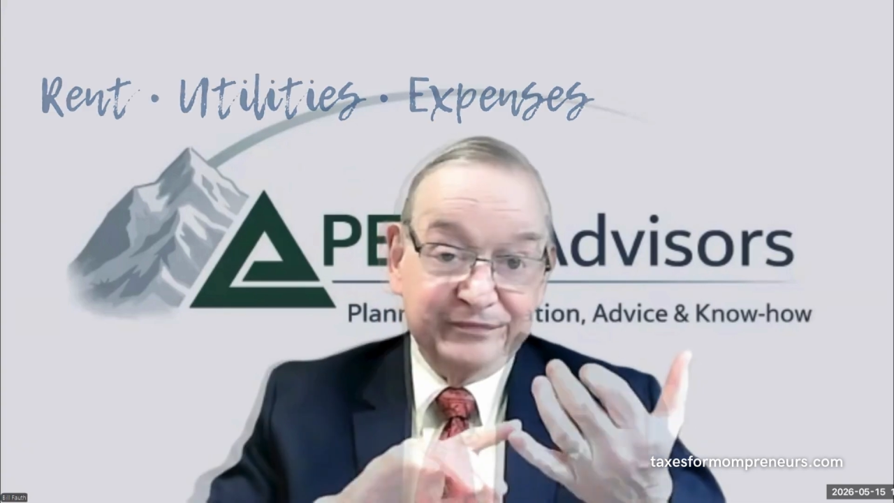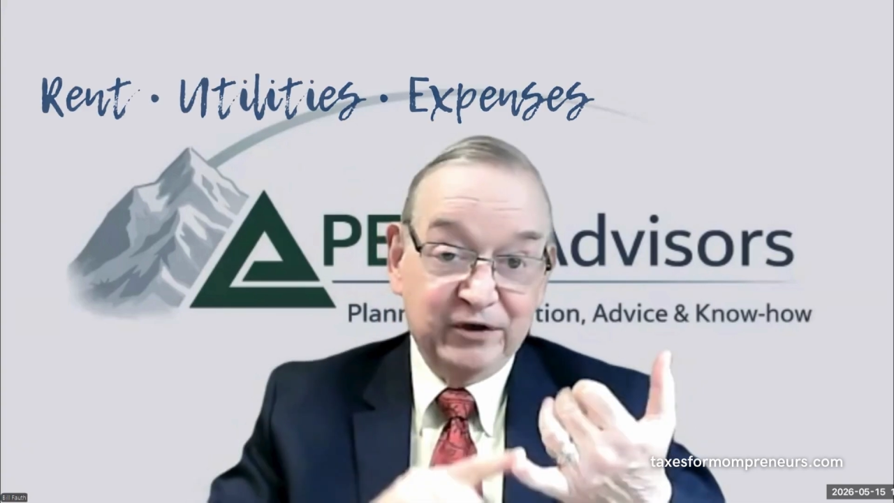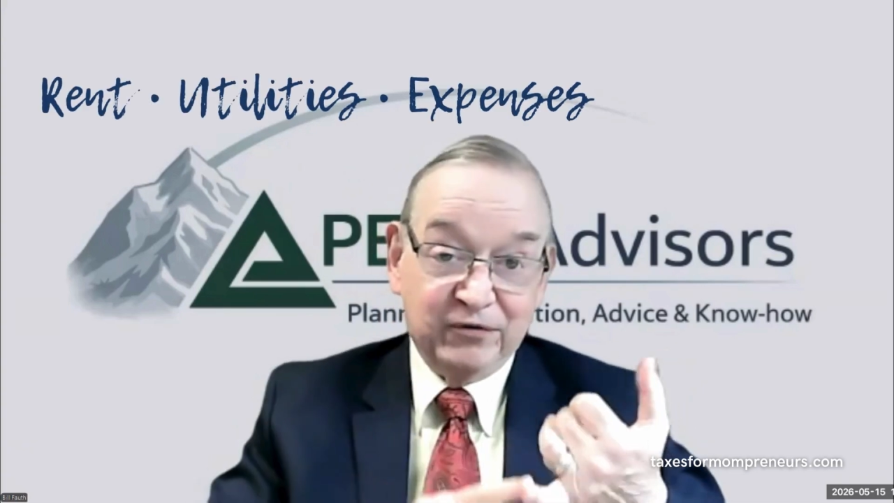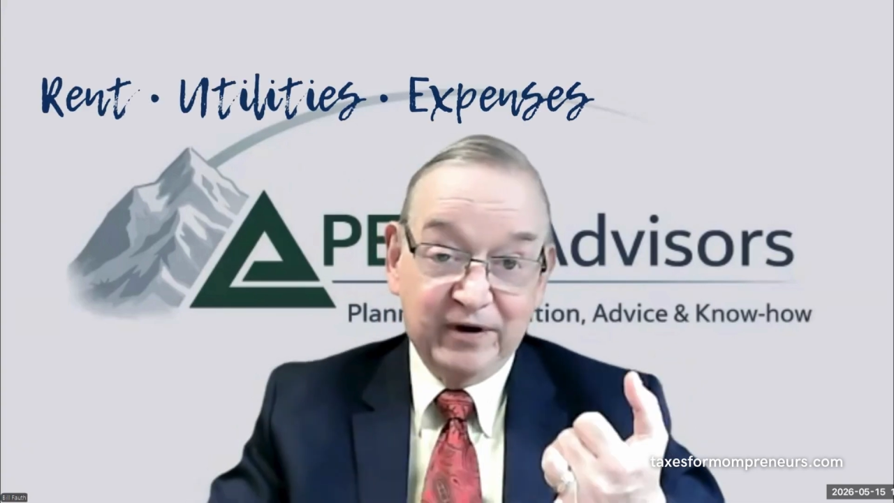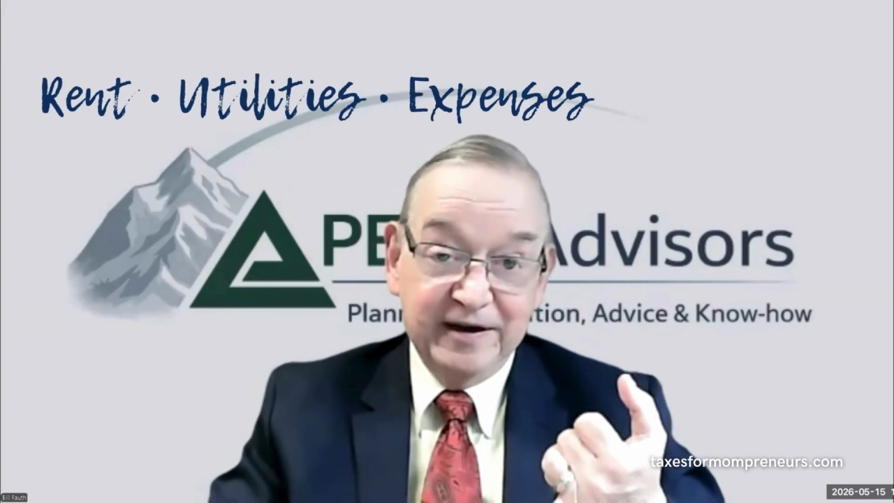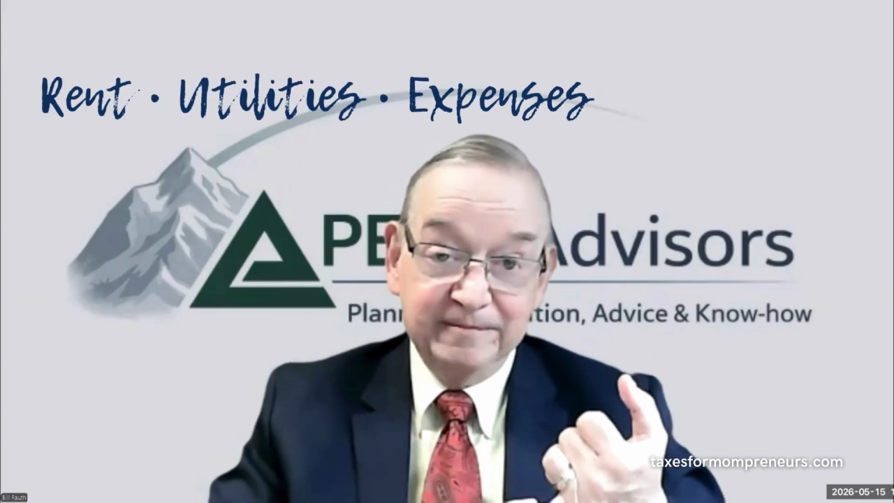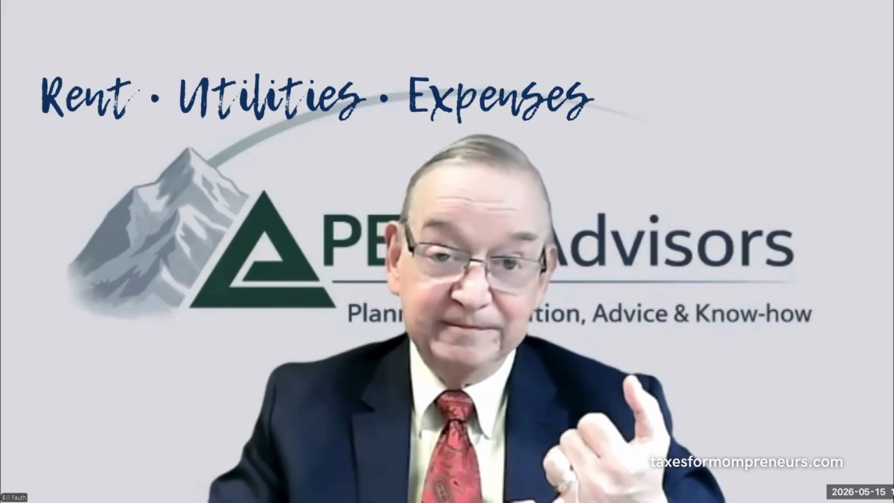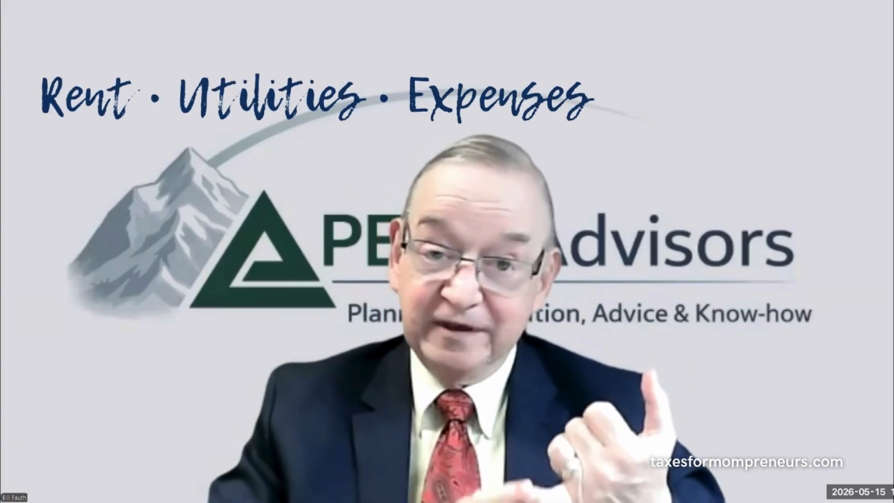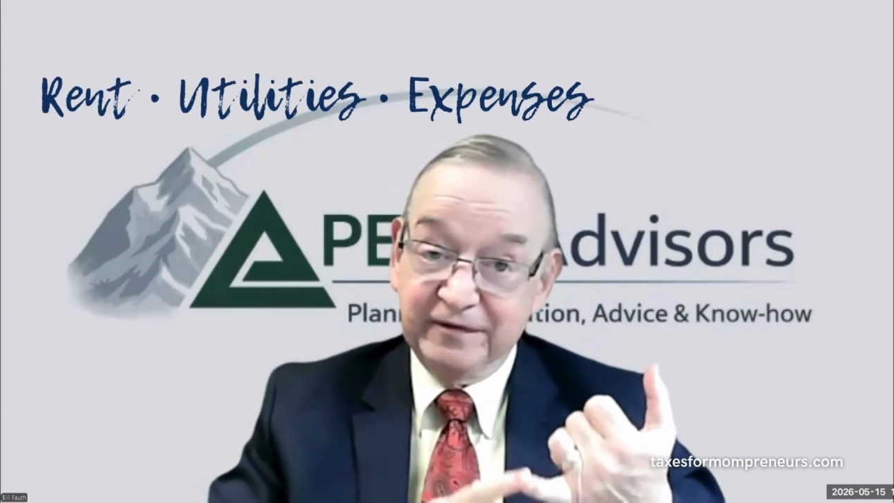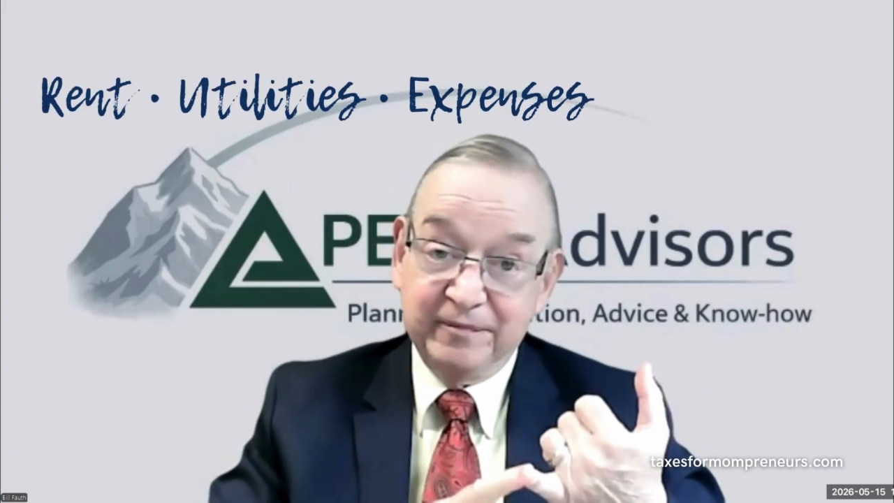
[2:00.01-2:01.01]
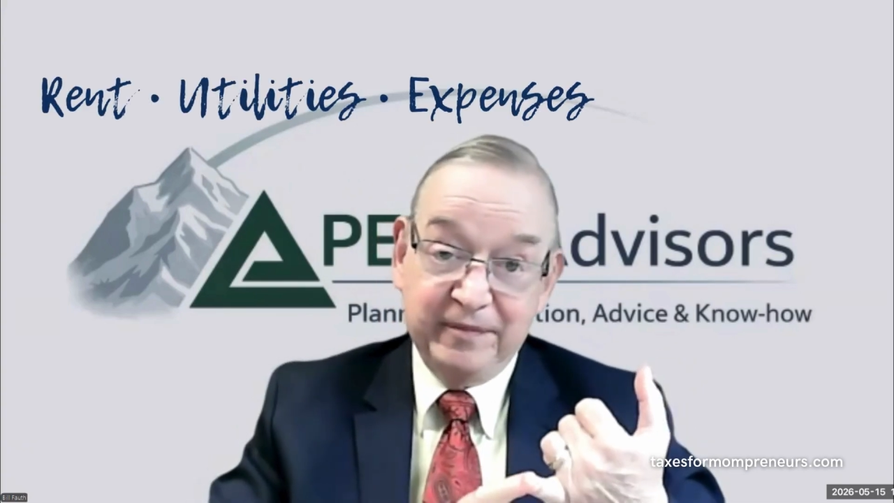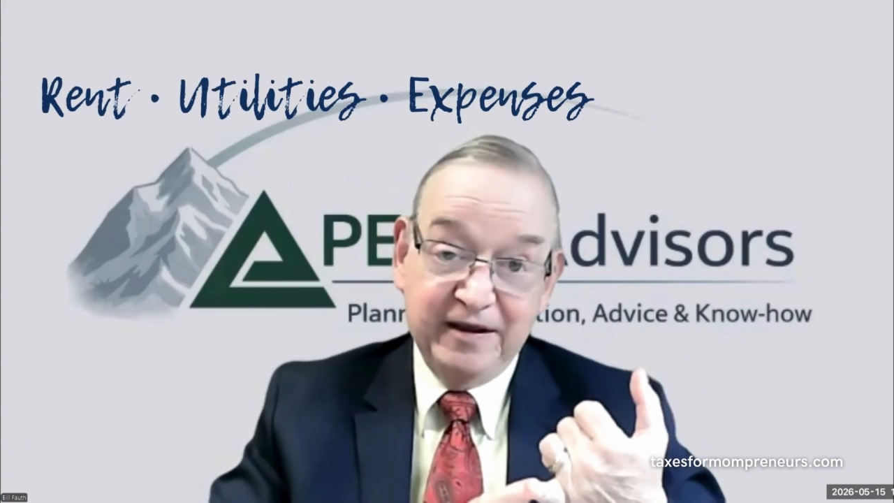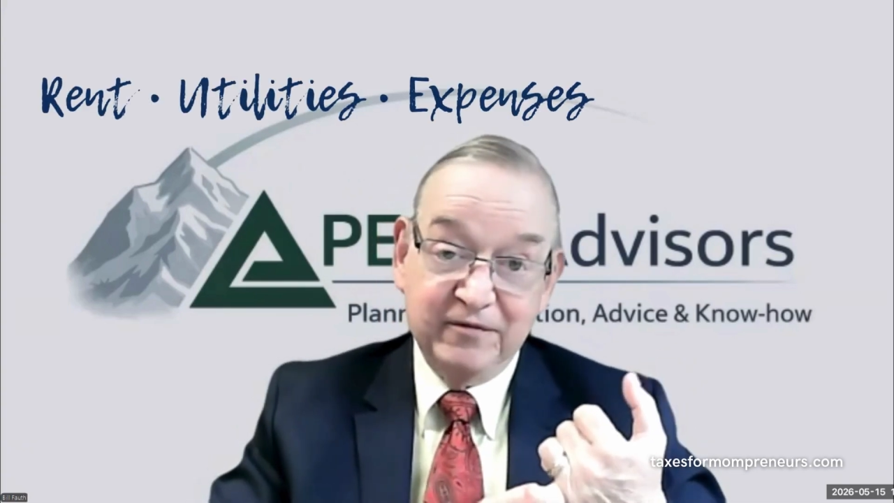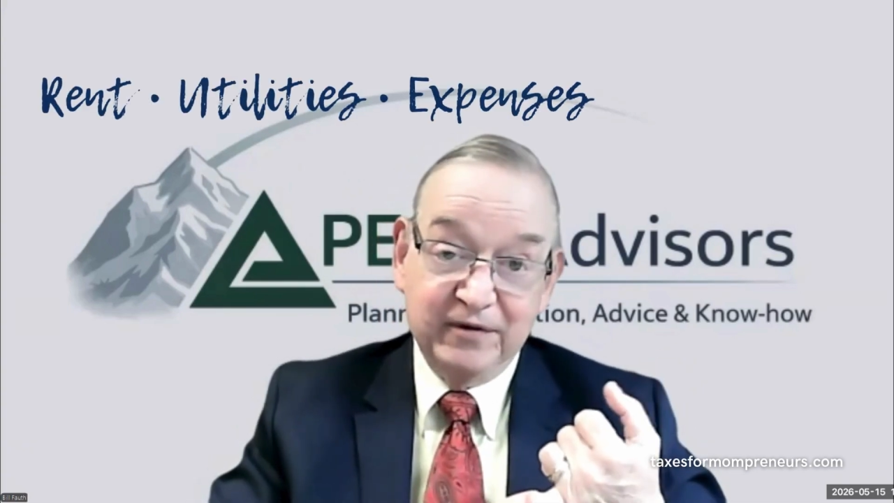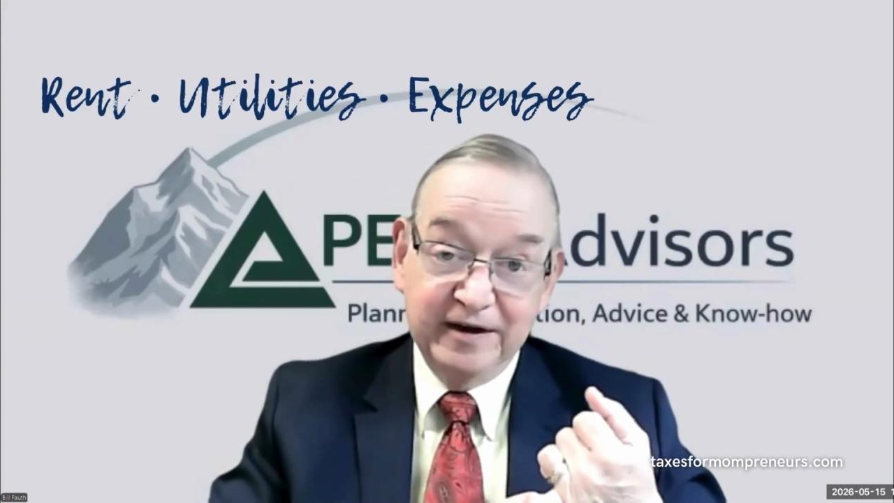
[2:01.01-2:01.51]
Your rent, if you're
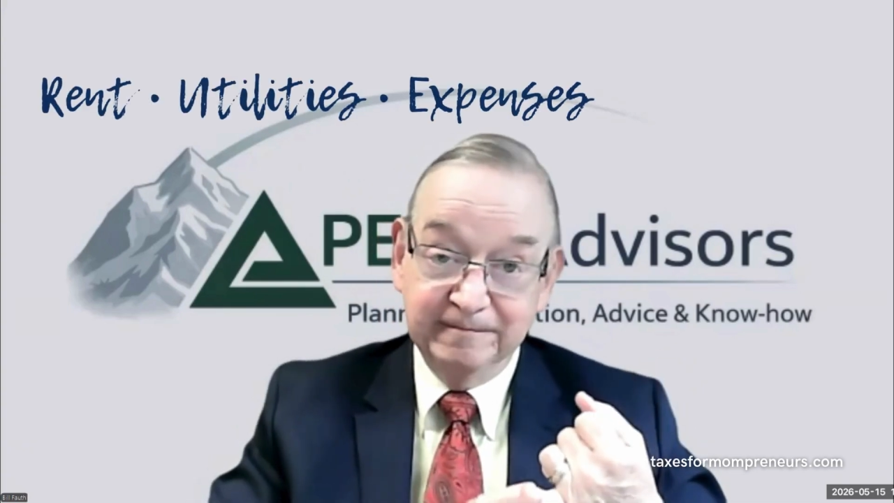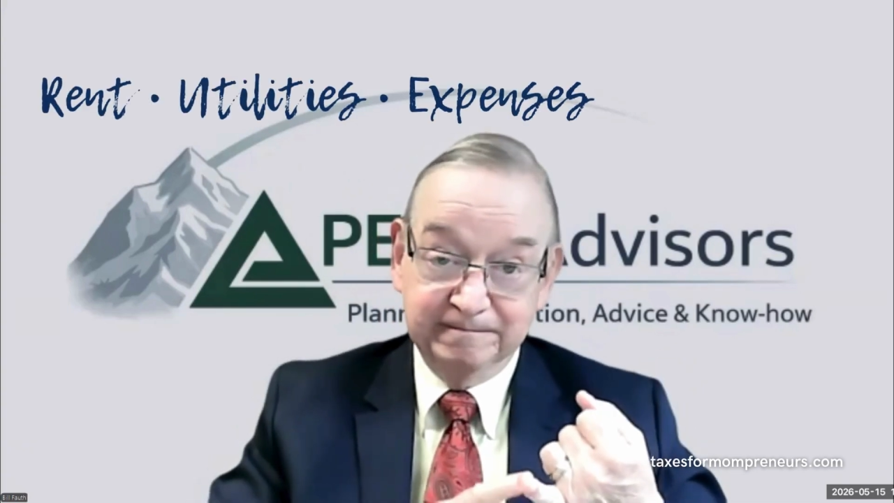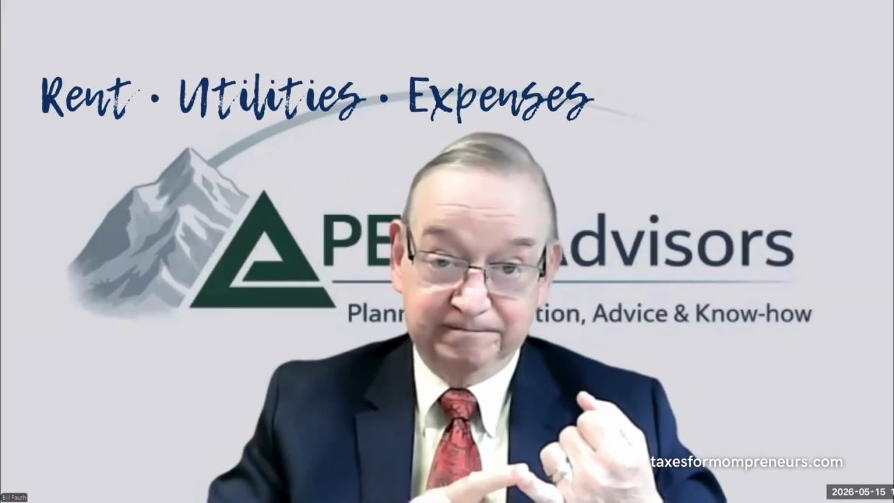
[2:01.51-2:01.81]
paying rent.